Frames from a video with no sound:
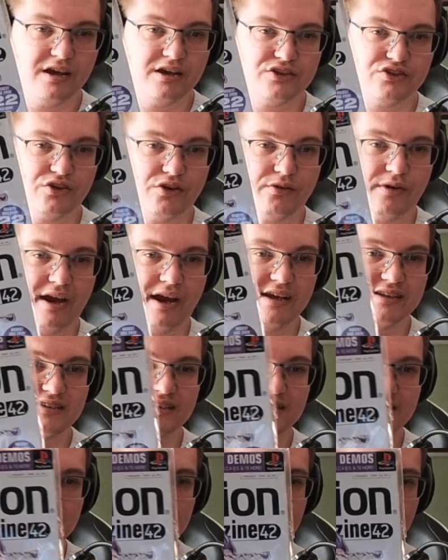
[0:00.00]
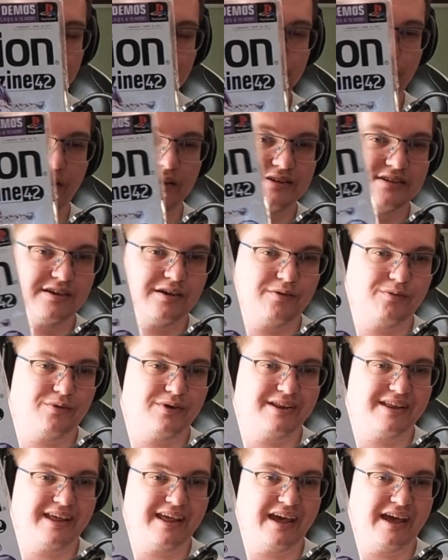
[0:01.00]
So as you can see, the price that
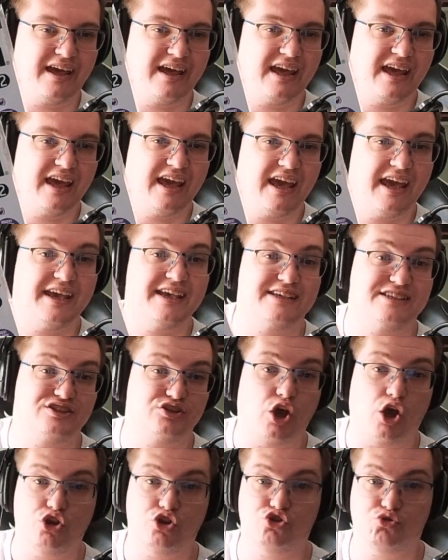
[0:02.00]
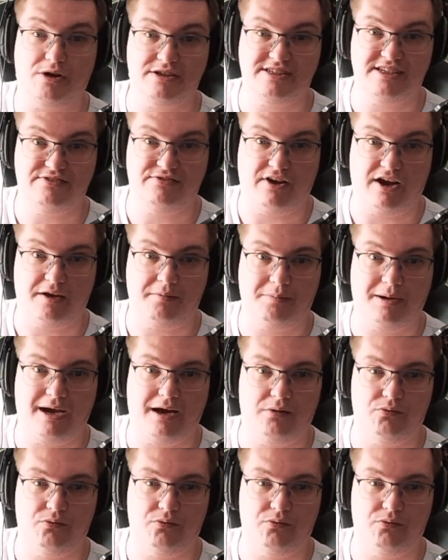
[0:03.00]
one here is £25.